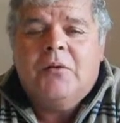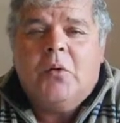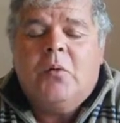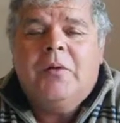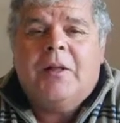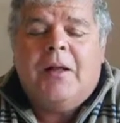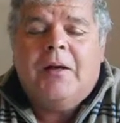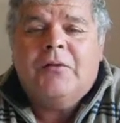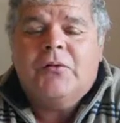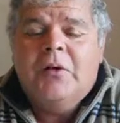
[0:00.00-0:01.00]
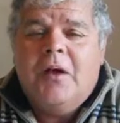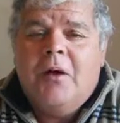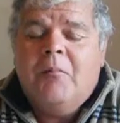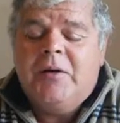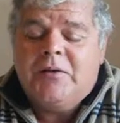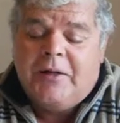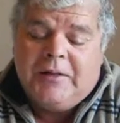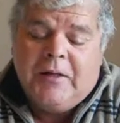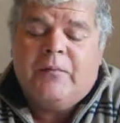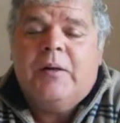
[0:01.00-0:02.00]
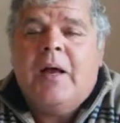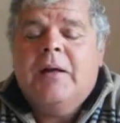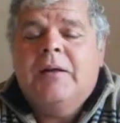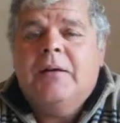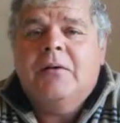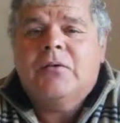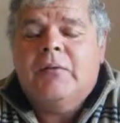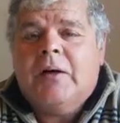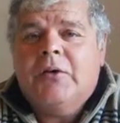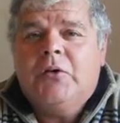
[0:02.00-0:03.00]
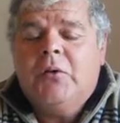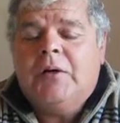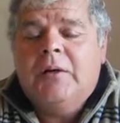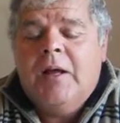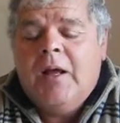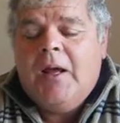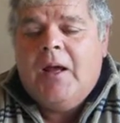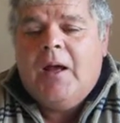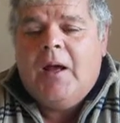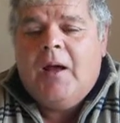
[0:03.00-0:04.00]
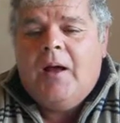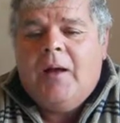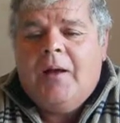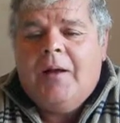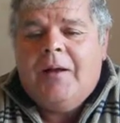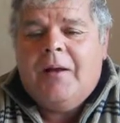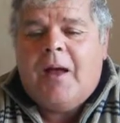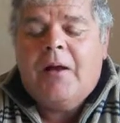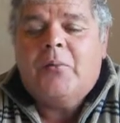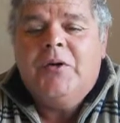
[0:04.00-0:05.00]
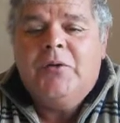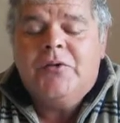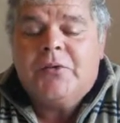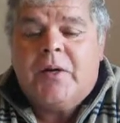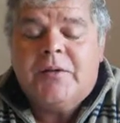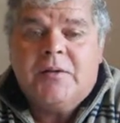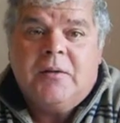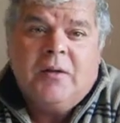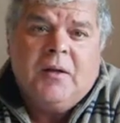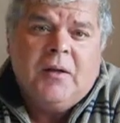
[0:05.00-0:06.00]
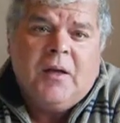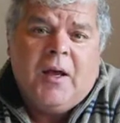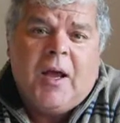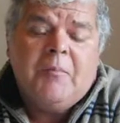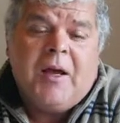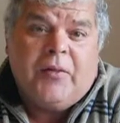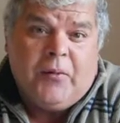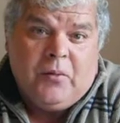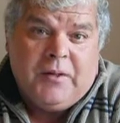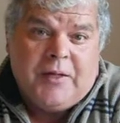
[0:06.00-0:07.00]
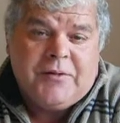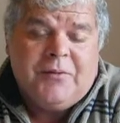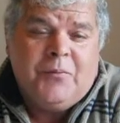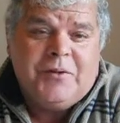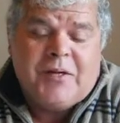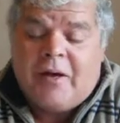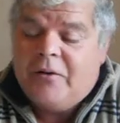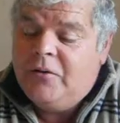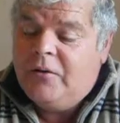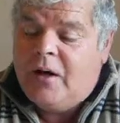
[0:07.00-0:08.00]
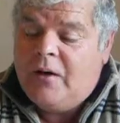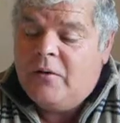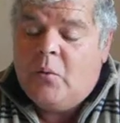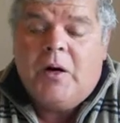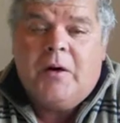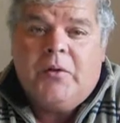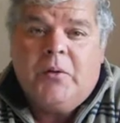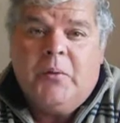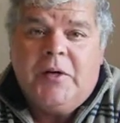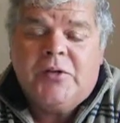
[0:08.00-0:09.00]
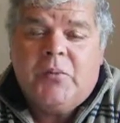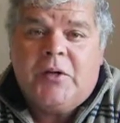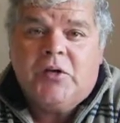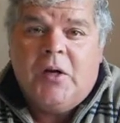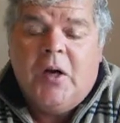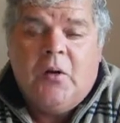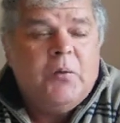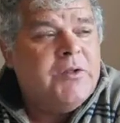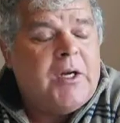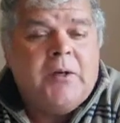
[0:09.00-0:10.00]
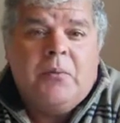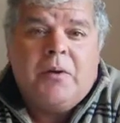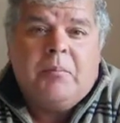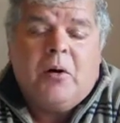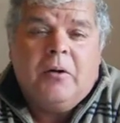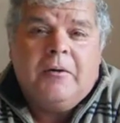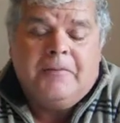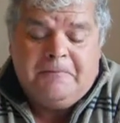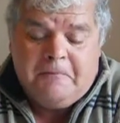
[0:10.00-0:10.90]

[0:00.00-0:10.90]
told the class basically different ideas of how to do it, how to reduce stress. And my third lesson was how to wire a three-way switch, which I do with a partner.